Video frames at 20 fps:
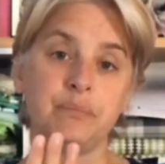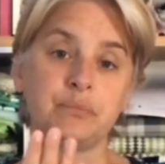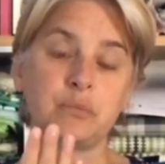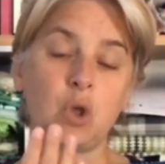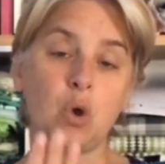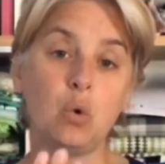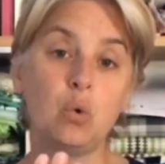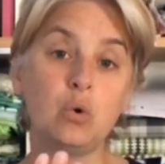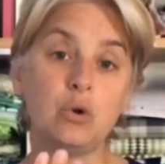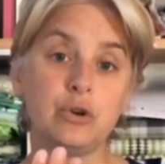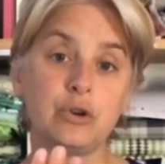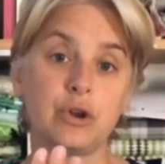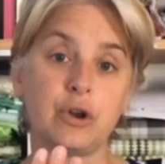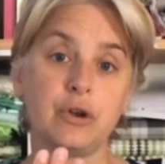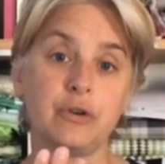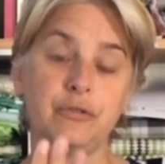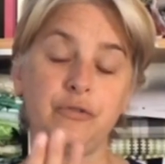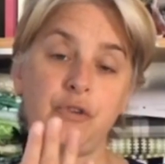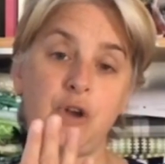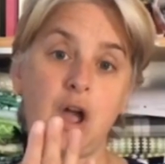
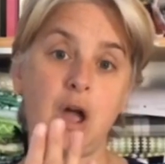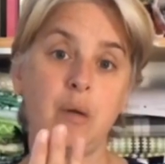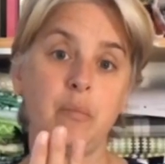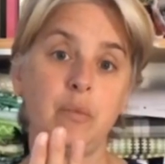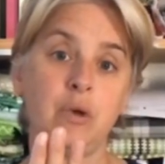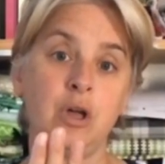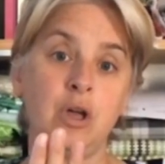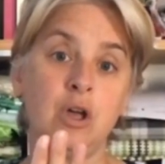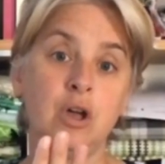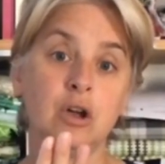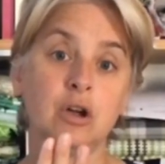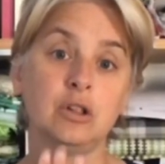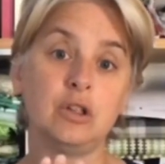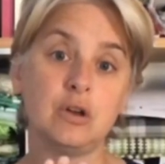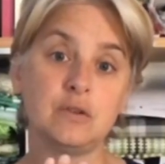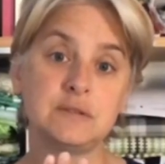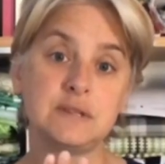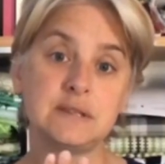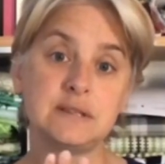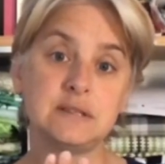order from
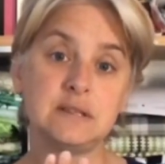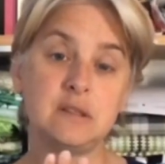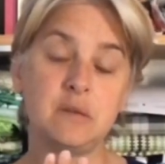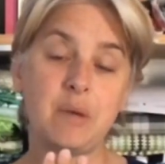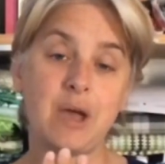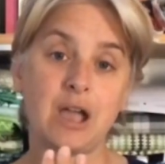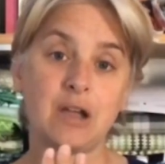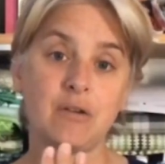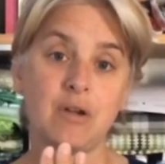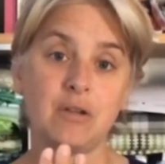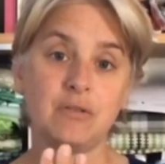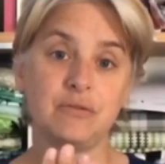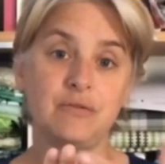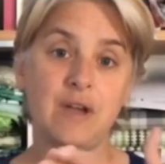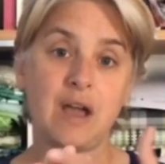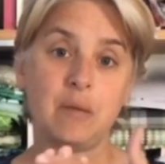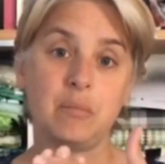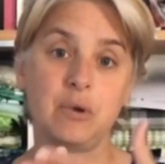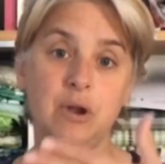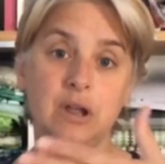closest to the background
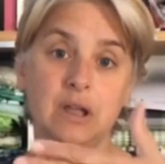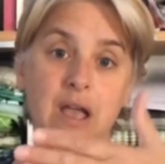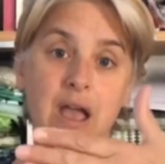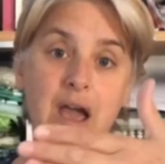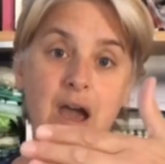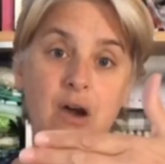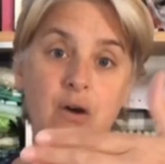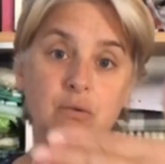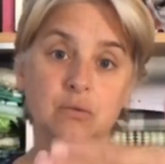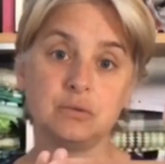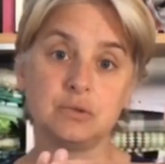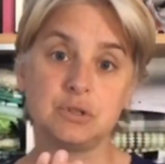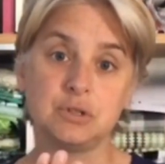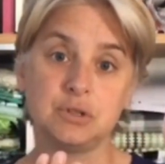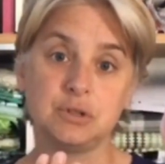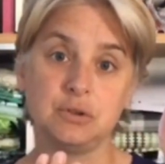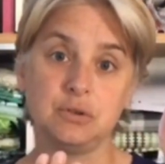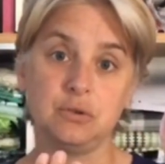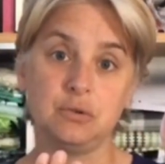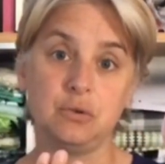fabric out
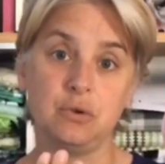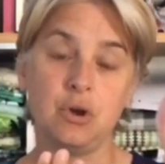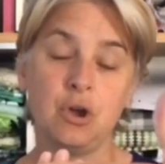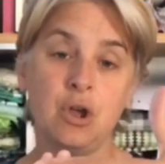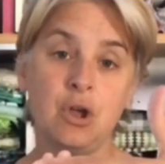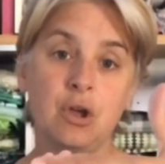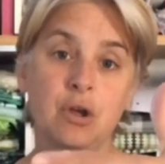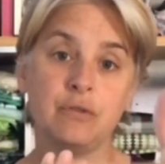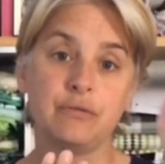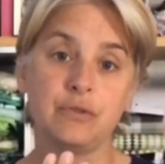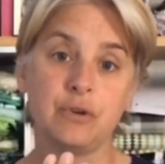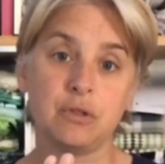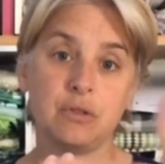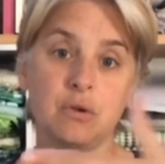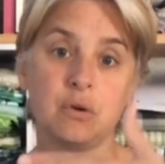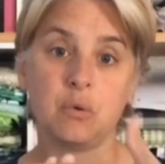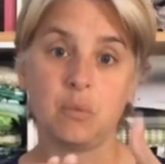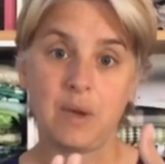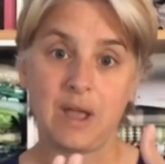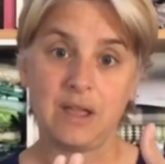to
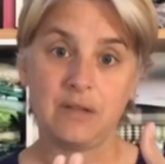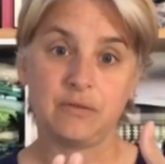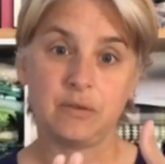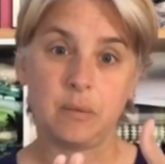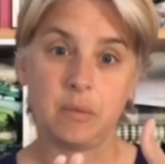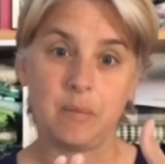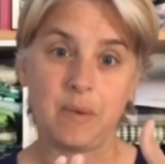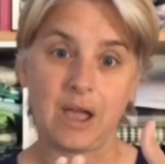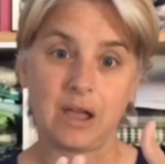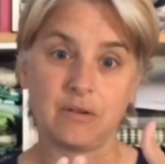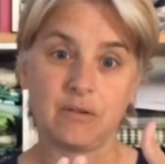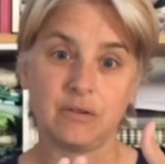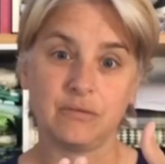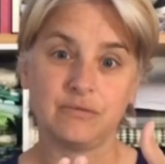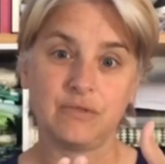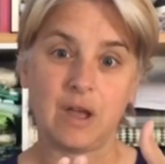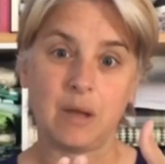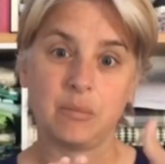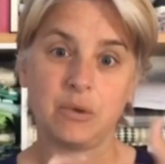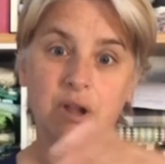further away from the background
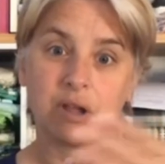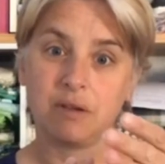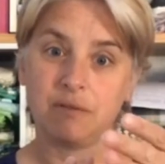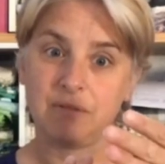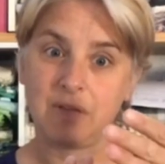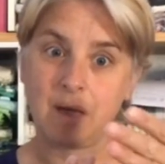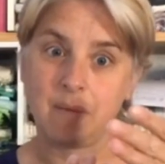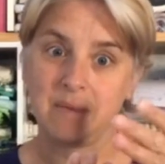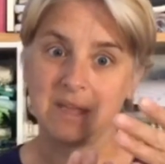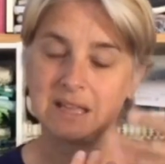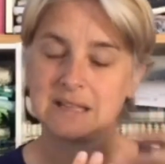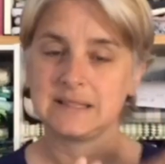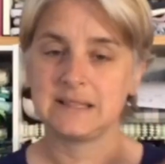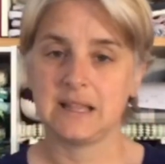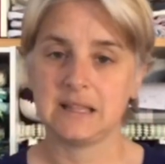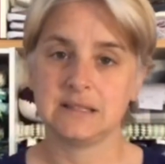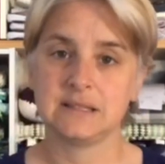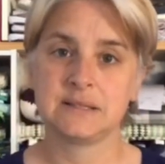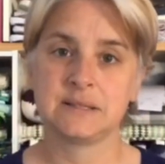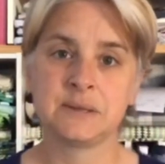fabric, if that makes
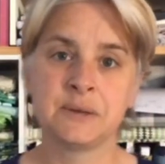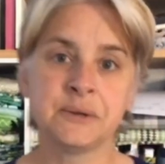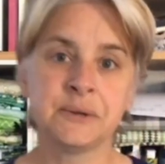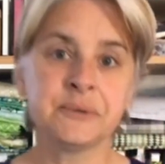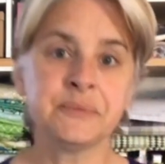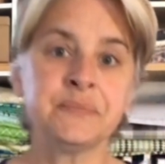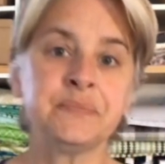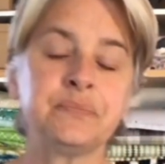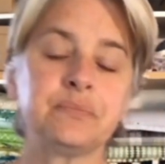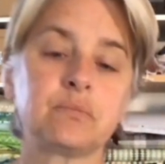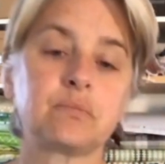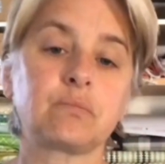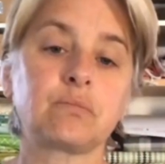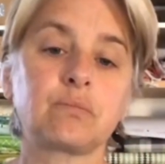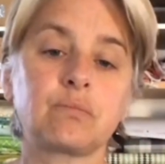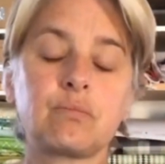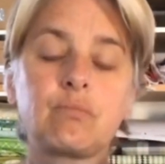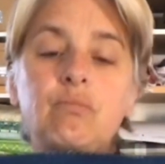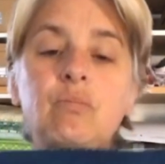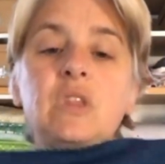sense.
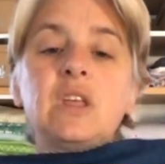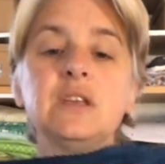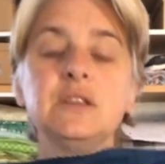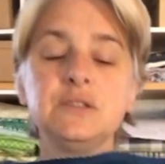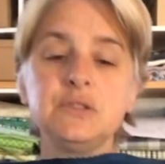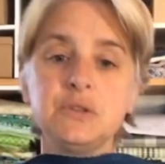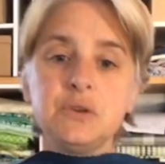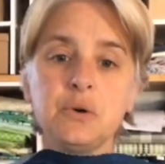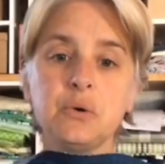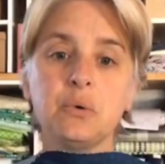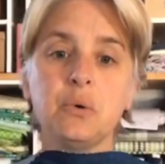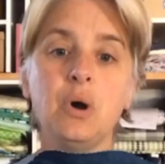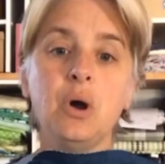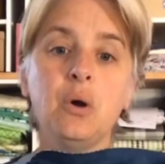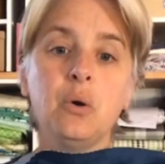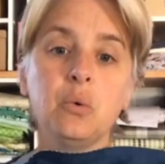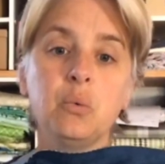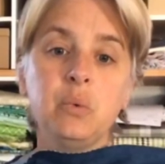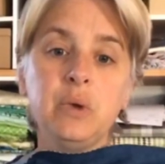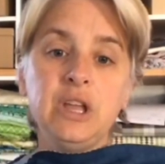So
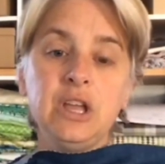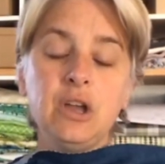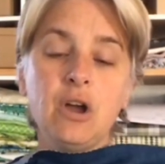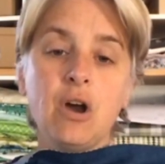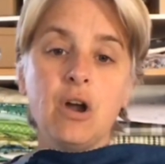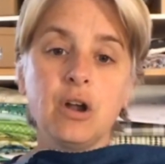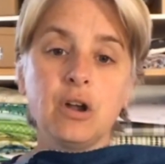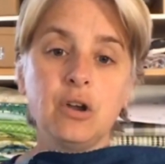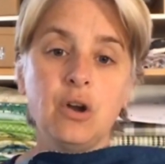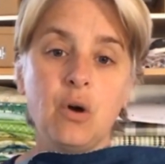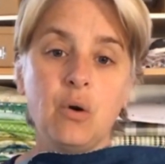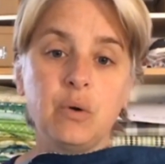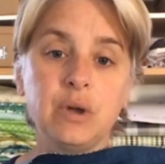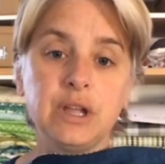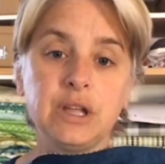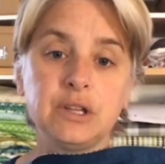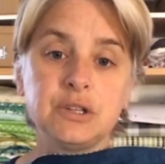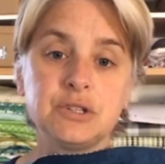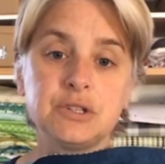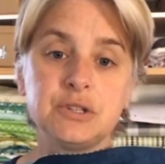we are
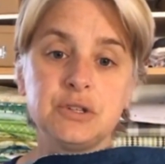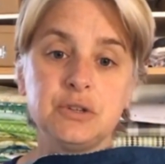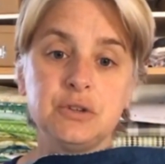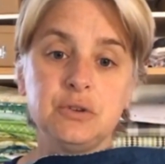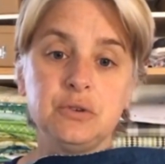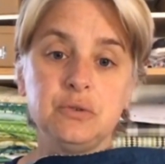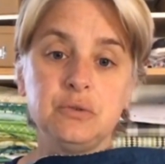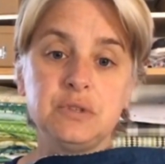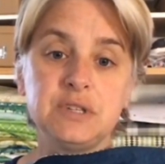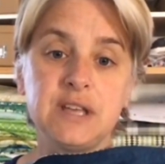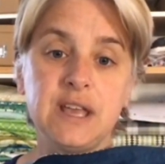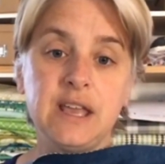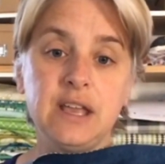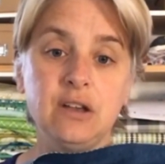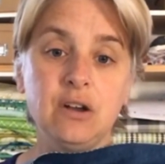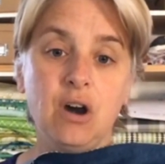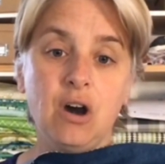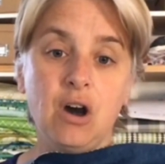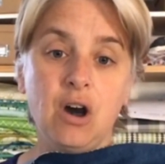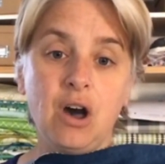going to take
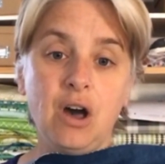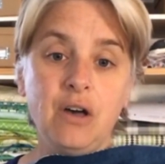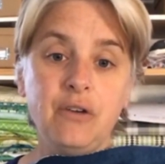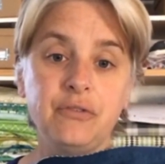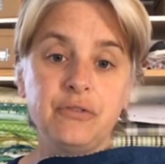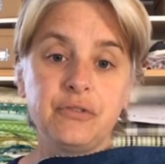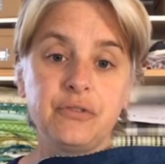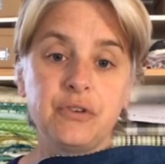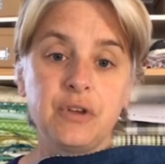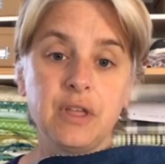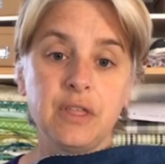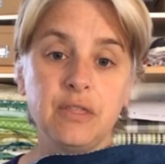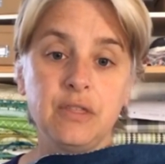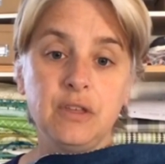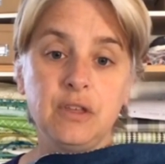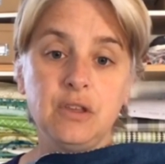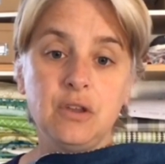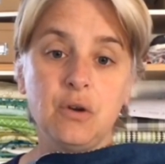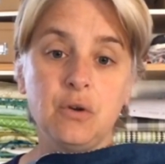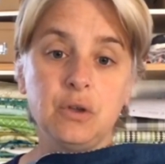off the
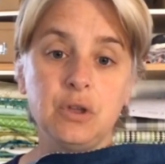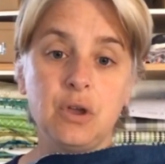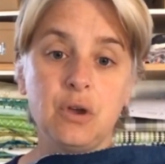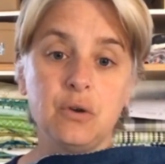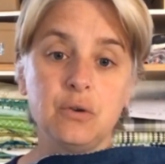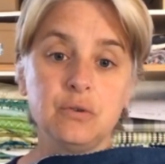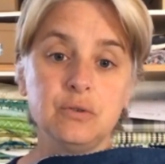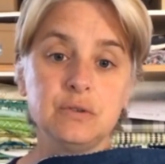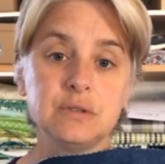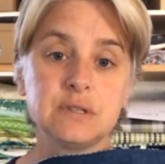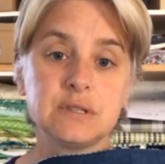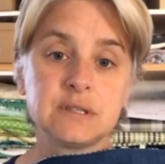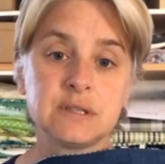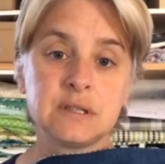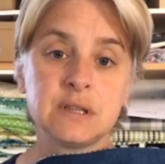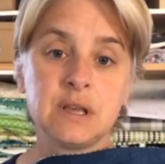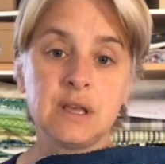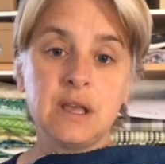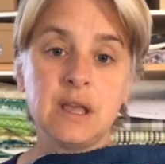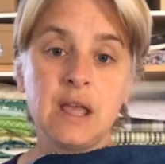yo-yos
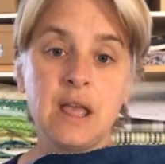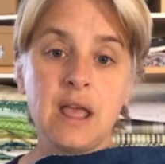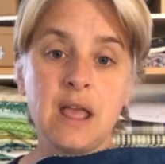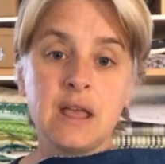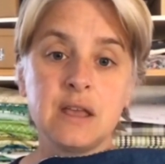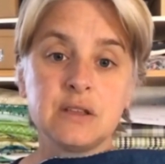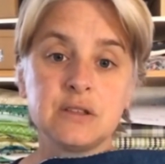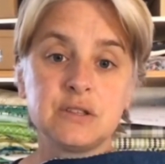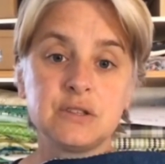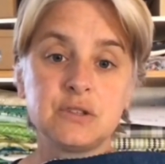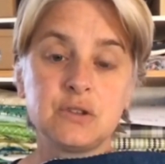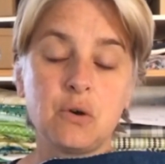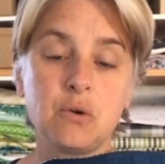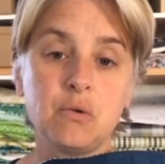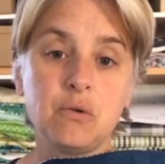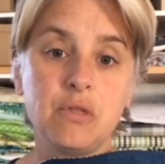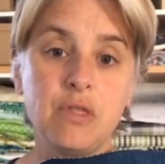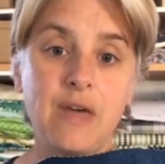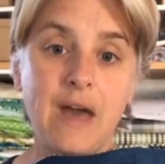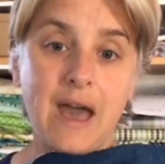
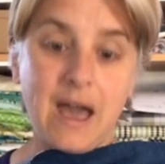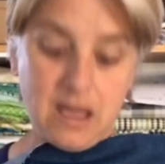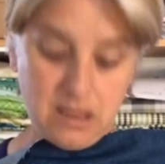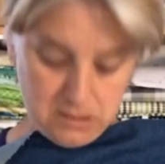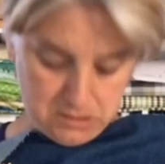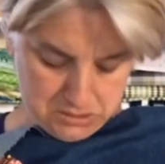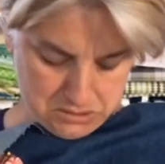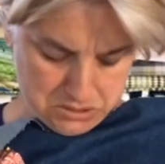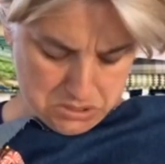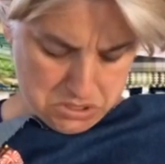so that,